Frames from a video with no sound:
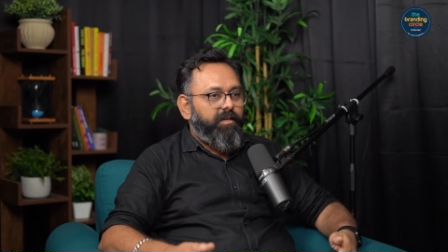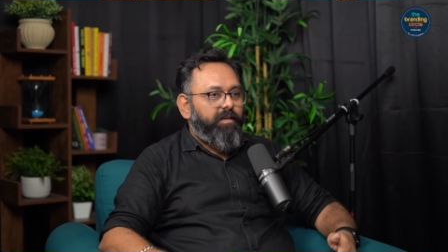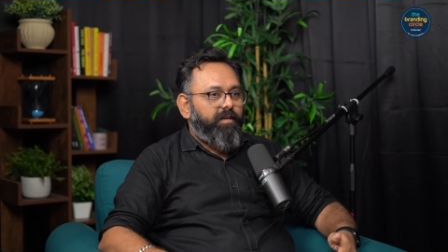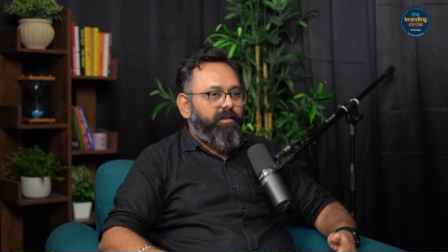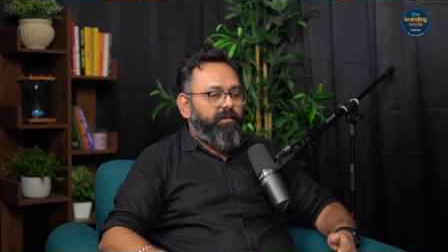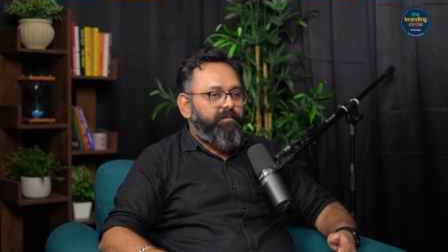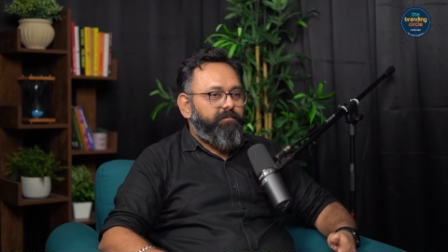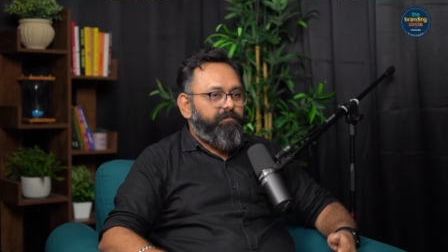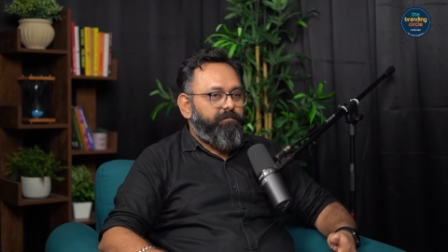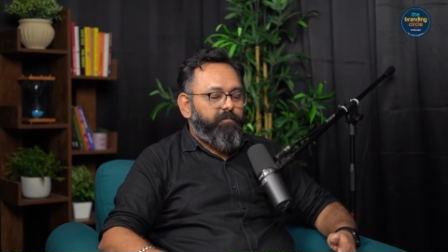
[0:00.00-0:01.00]

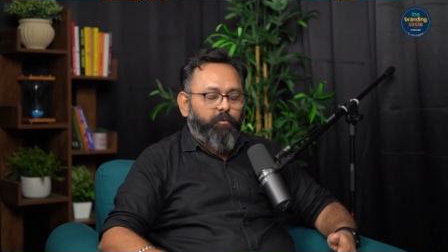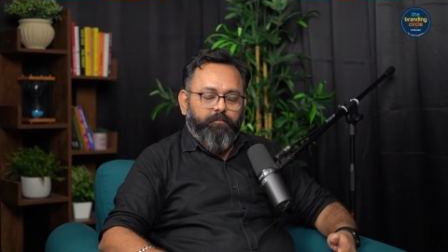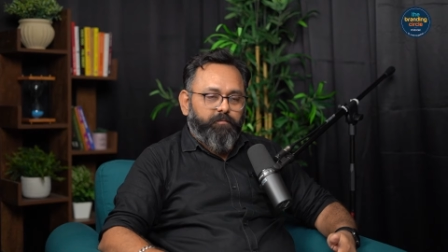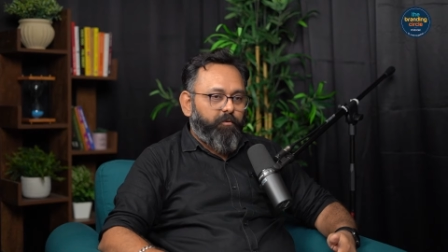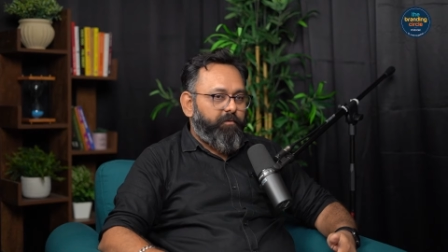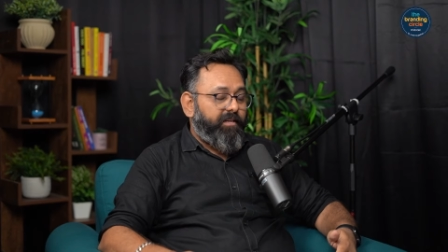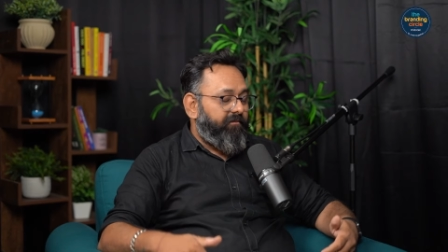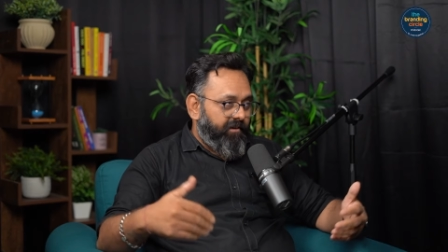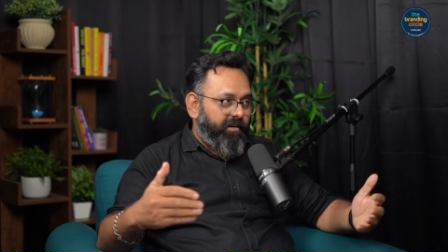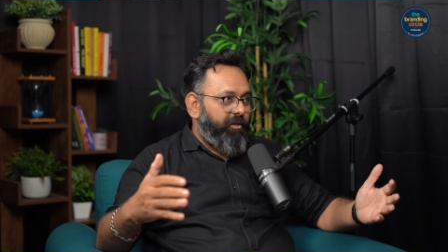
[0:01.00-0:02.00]
So
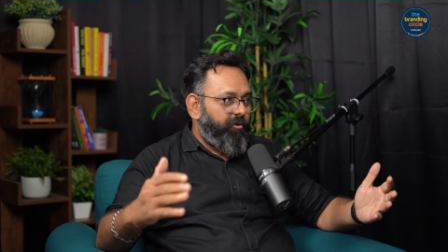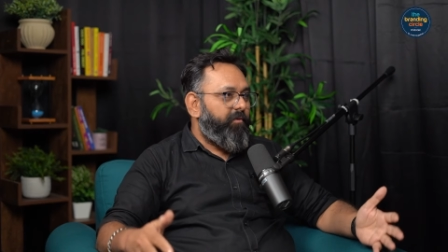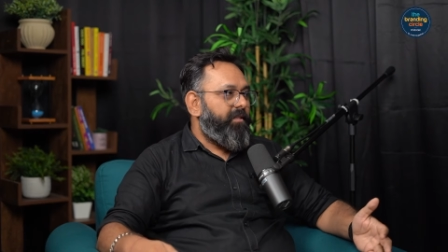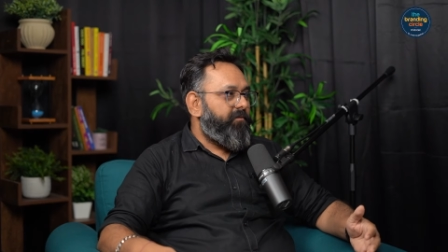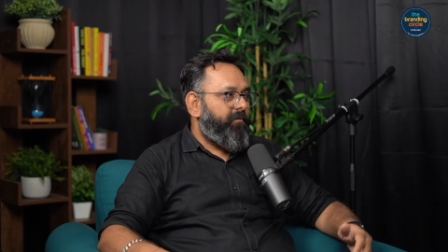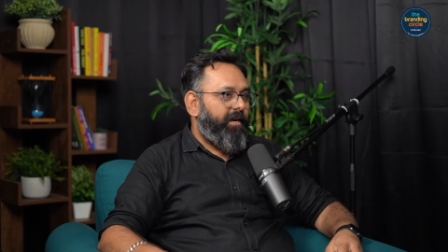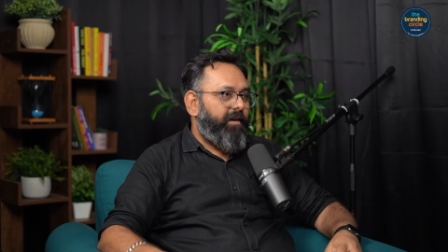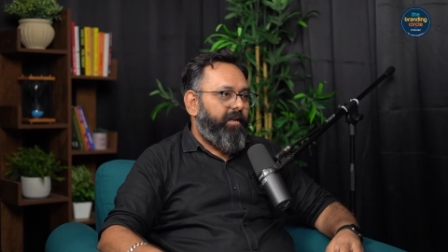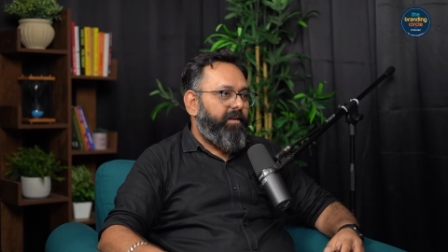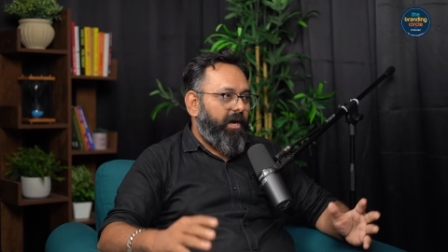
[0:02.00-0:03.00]
definitely you inspired,
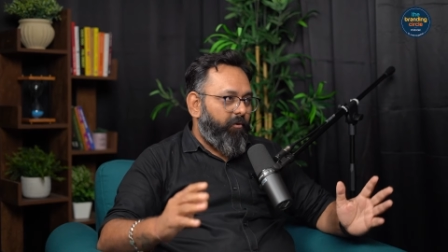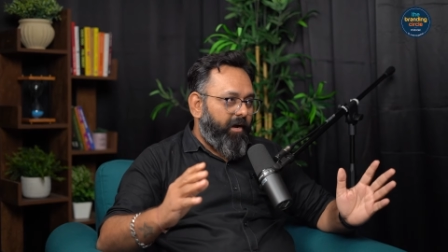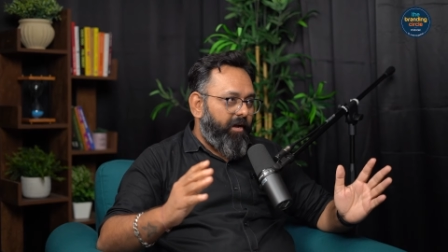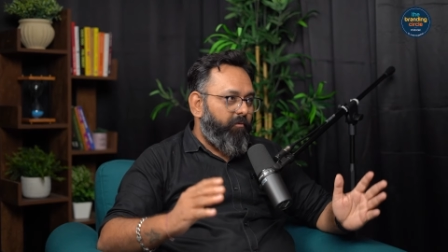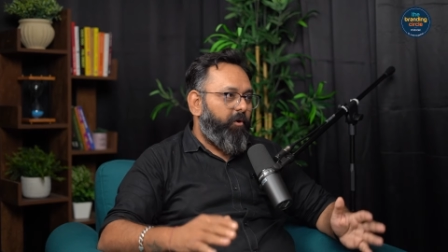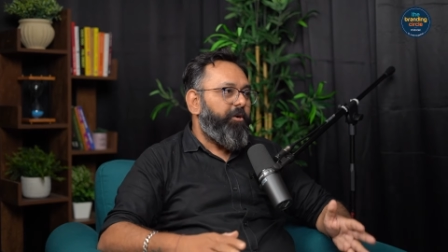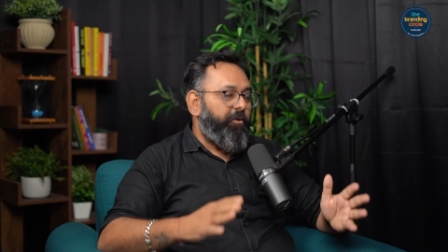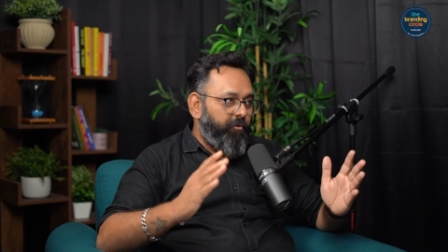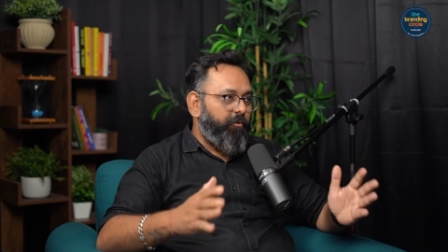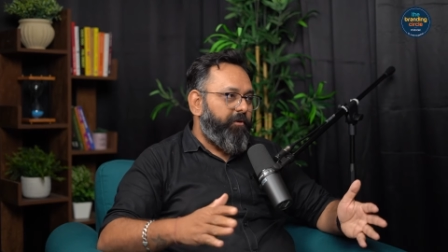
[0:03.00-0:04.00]
and now I want
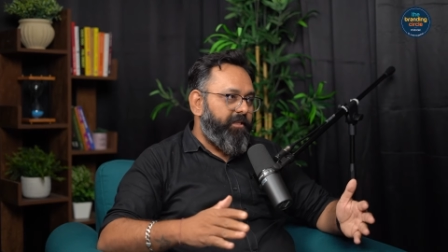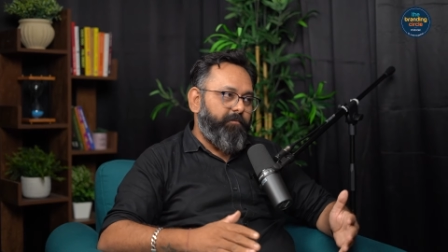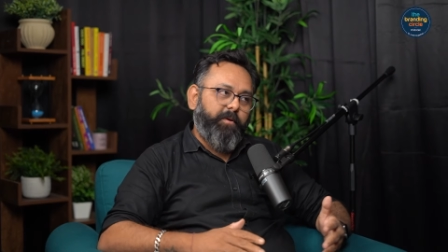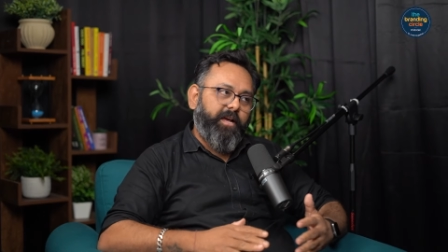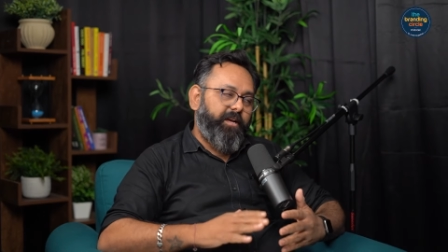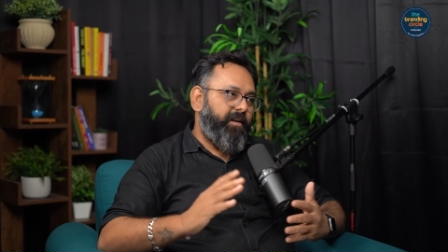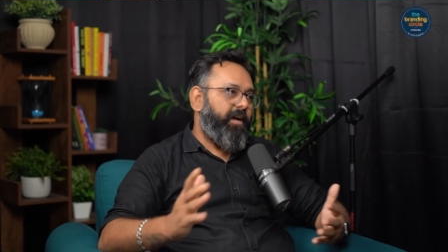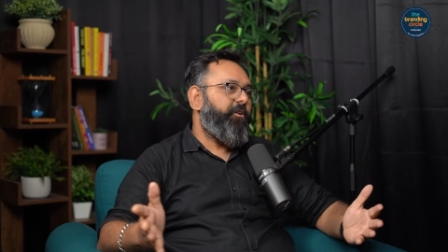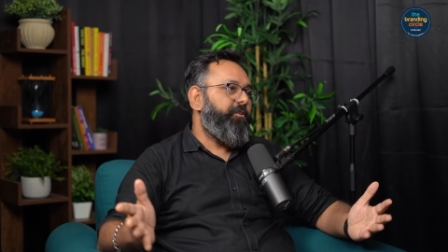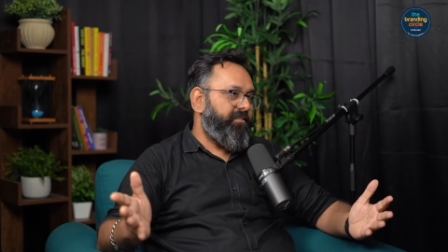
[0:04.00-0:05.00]
you to inspire our
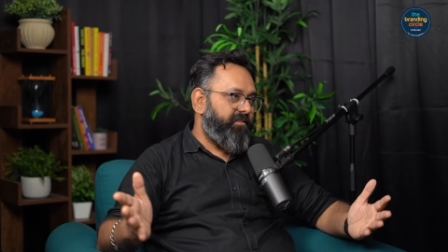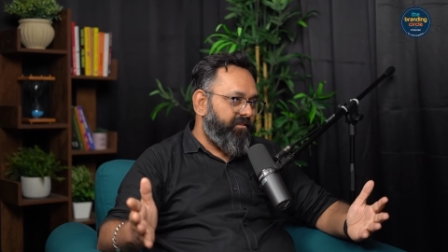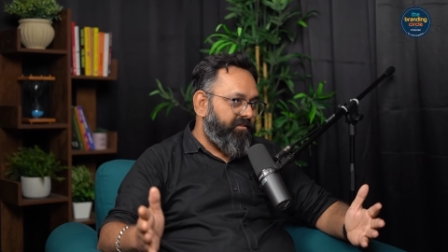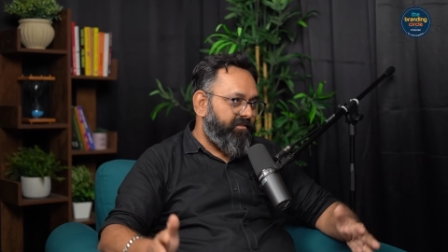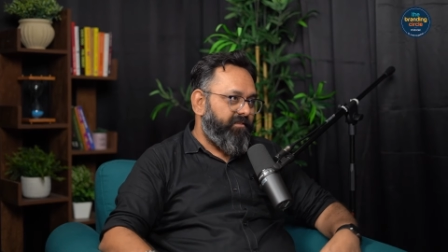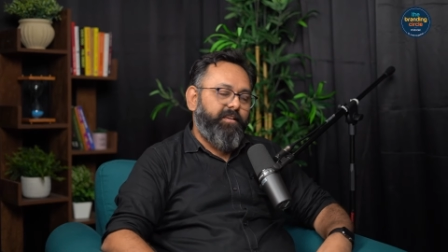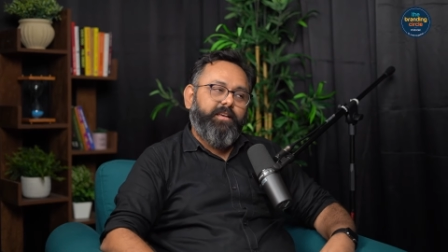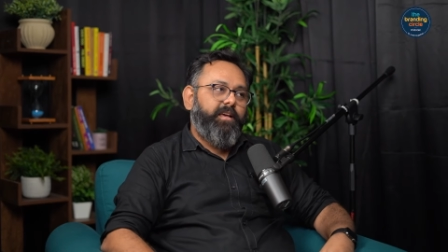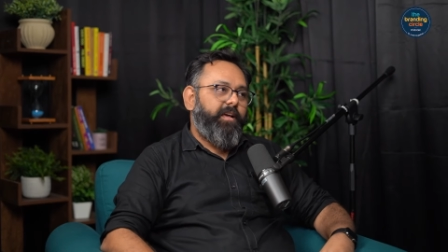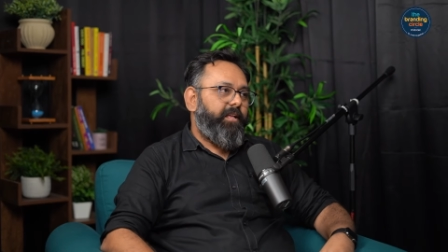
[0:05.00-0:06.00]
audiences,
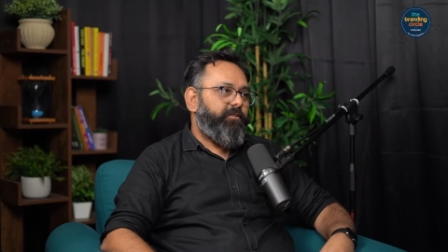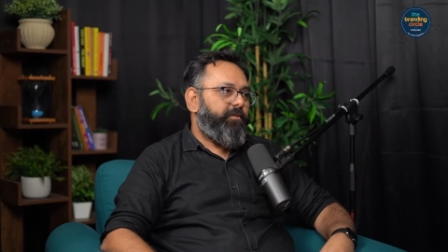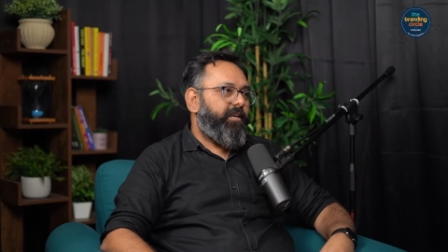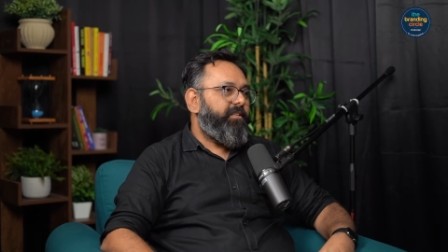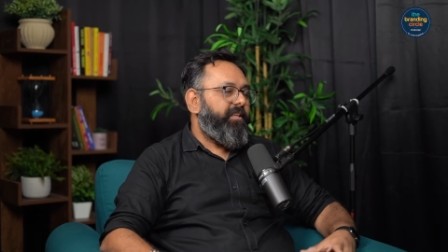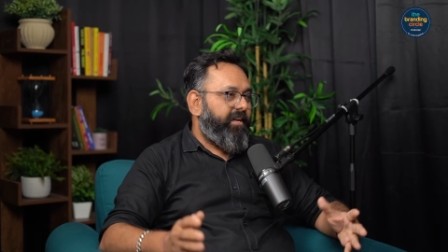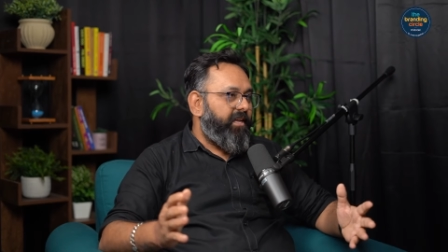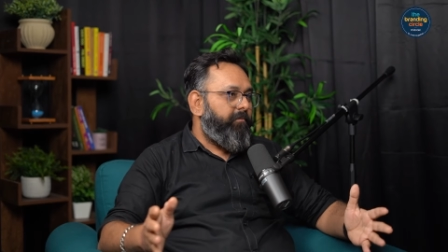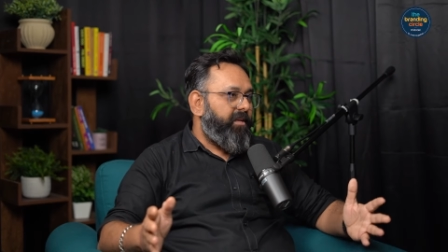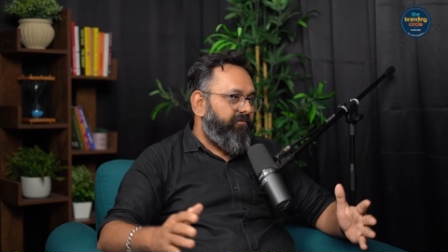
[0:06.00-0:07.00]
and so that they can
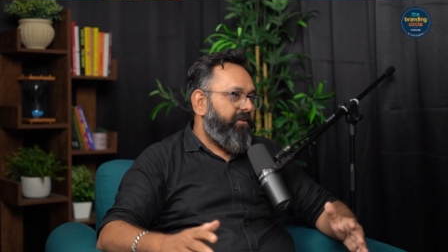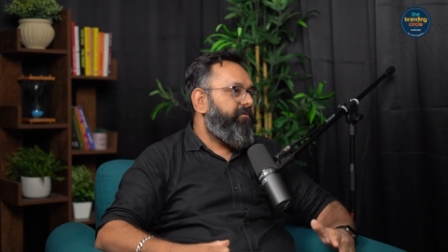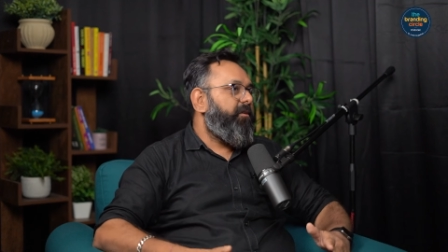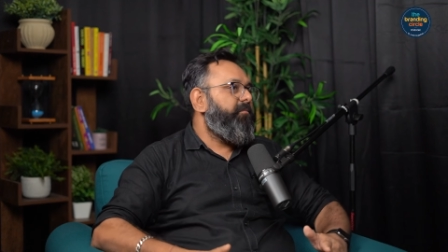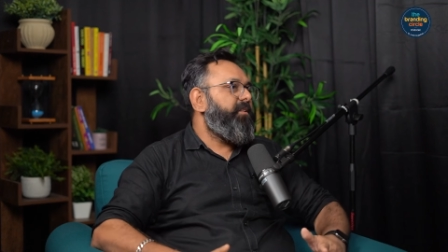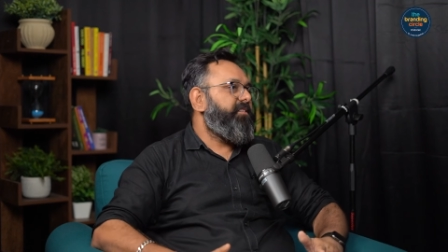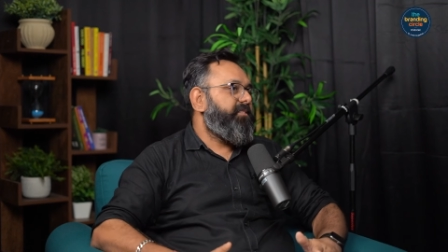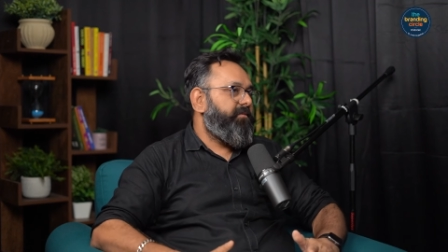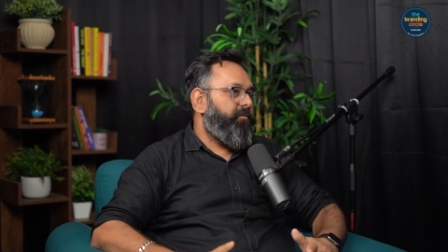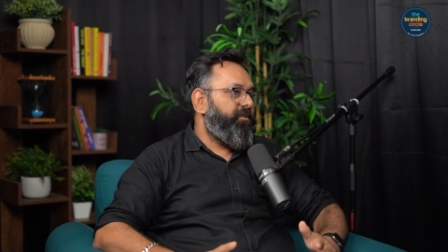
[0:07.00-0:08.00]
benefit from this
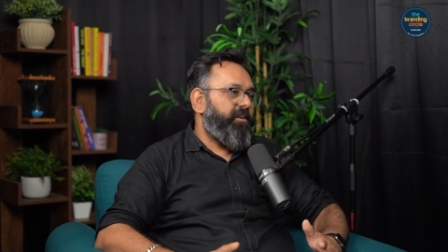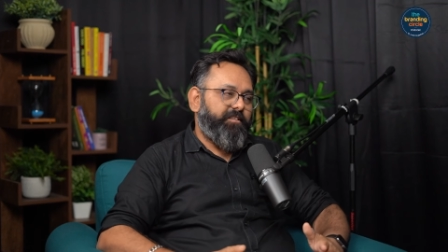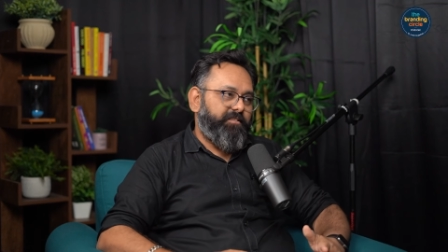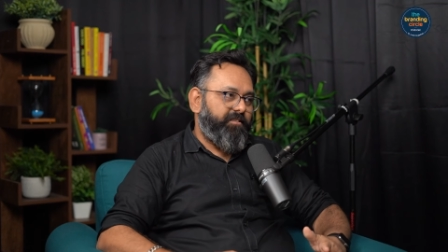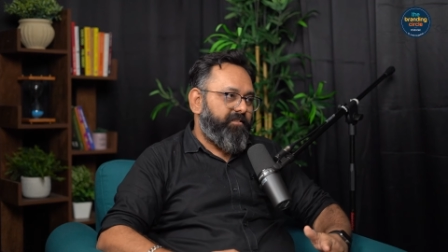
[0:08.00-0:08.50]
podcast.